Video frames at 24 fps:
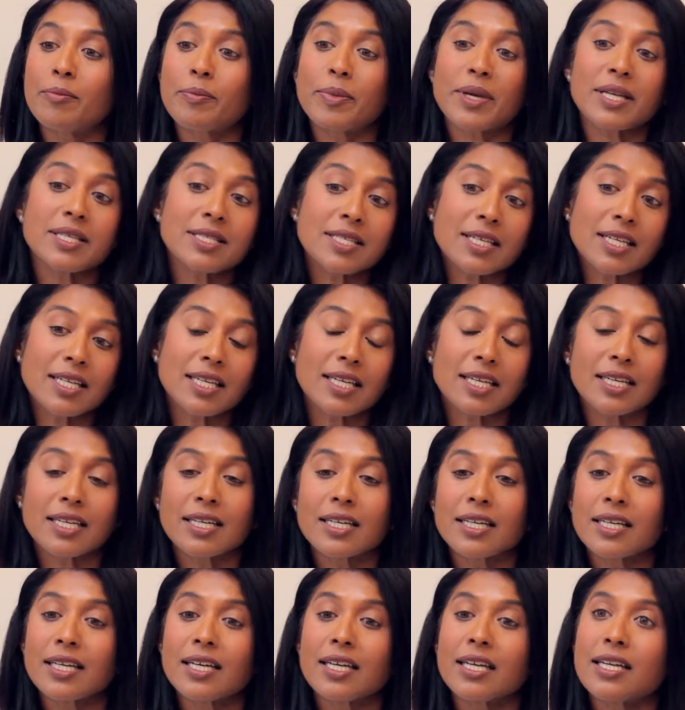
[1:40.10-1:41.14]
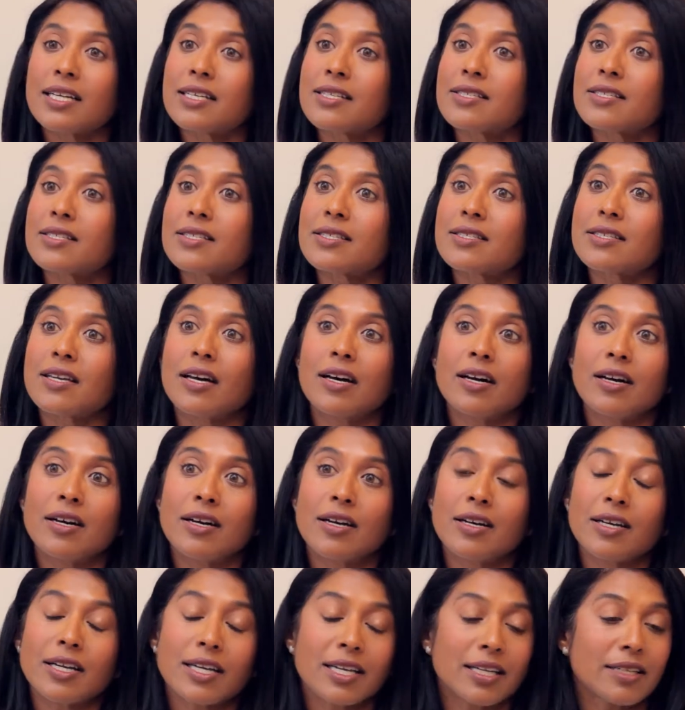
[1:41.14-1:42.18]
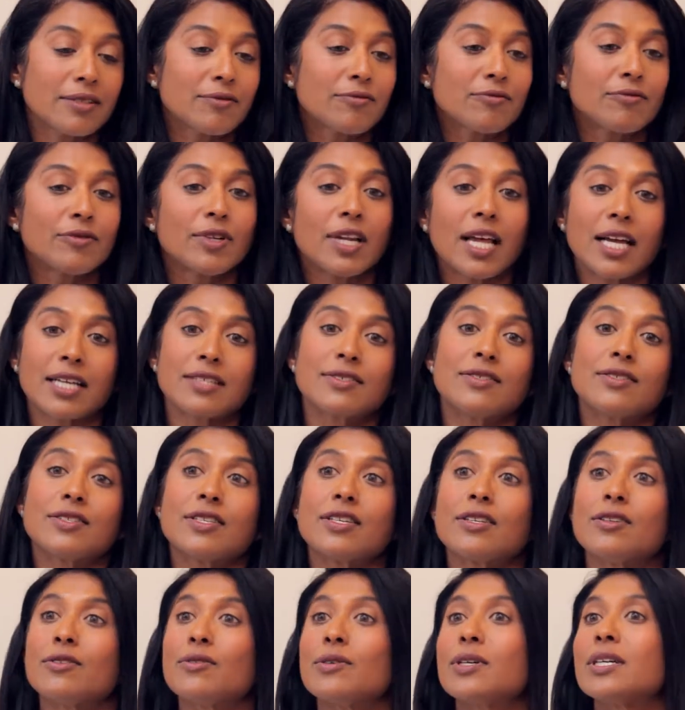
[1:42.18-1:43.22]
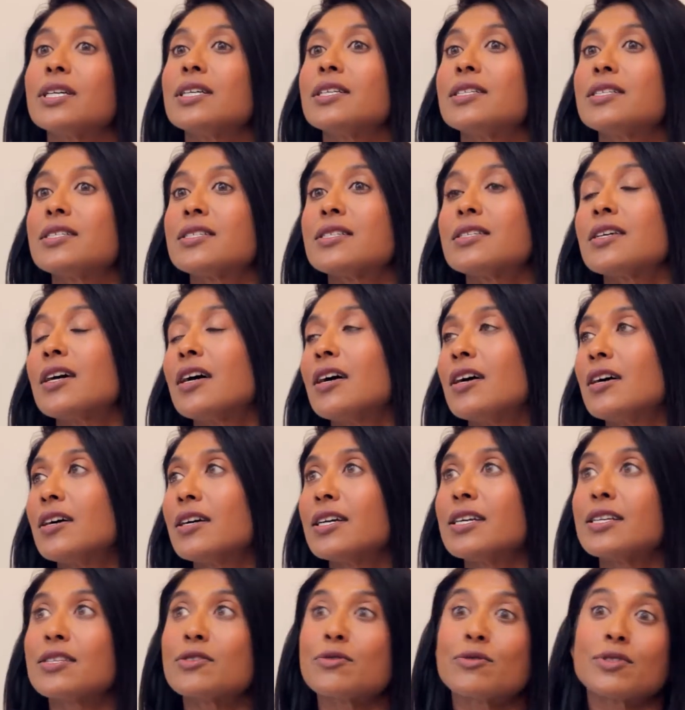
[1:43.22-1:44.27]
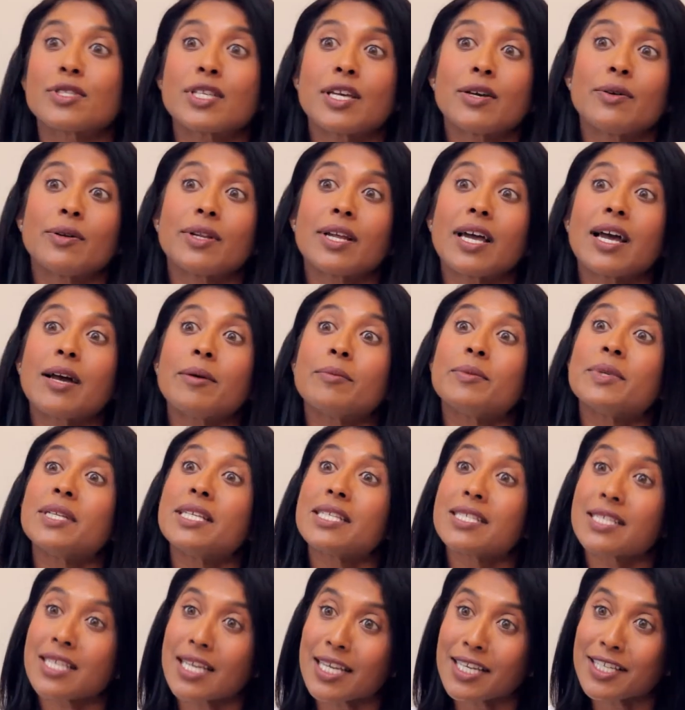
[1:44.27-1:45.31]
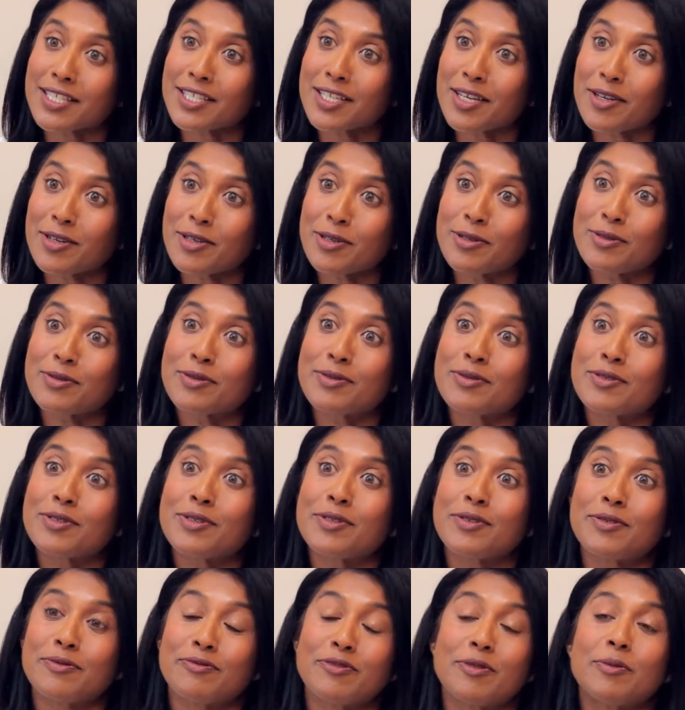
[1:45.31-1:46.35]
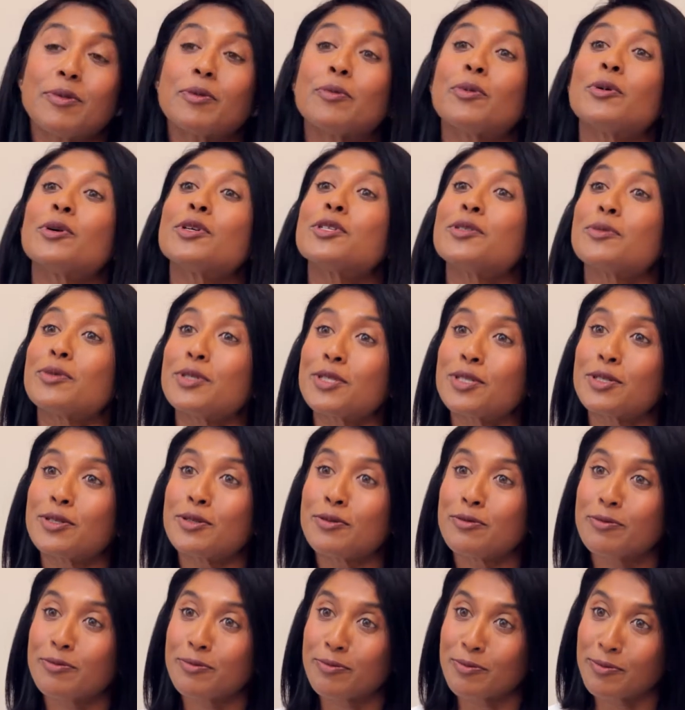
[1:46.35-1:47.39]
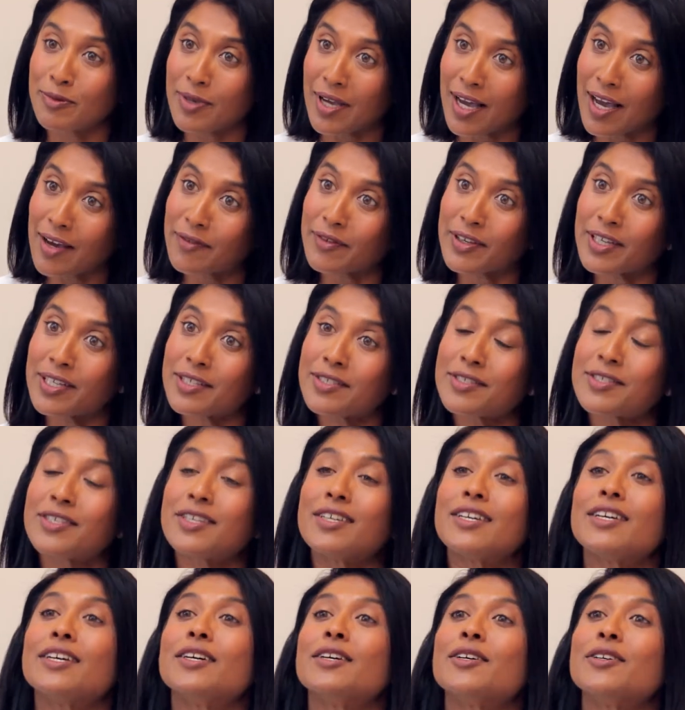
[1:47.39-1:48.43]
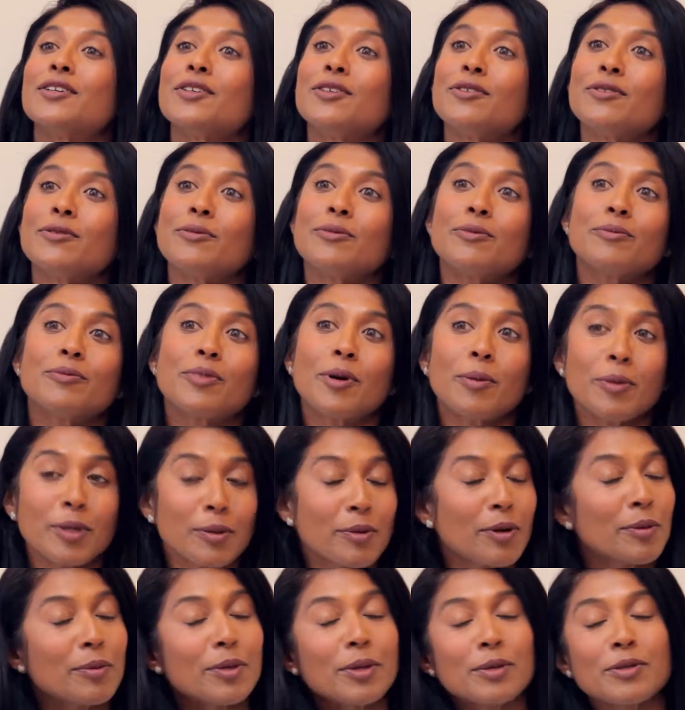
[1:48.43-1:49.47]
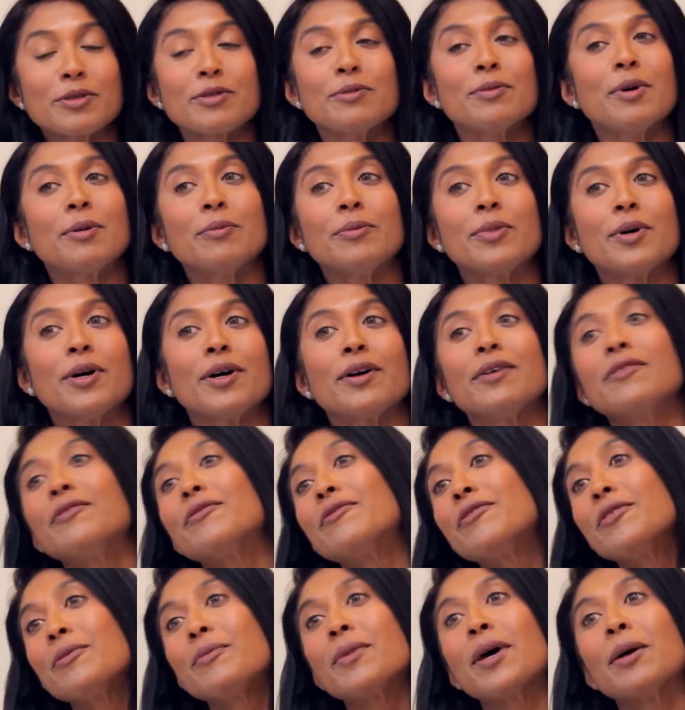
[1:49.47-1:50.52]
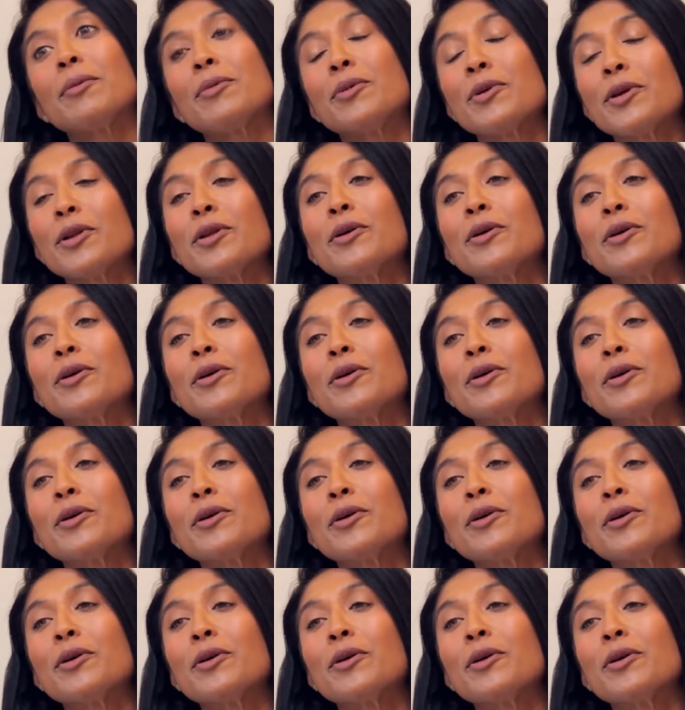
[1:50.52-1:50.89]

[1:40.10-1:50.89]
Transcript: basically it relaxes you. It is also an amnesic, so from the point at which you have it, you probably won't be able to remember from that point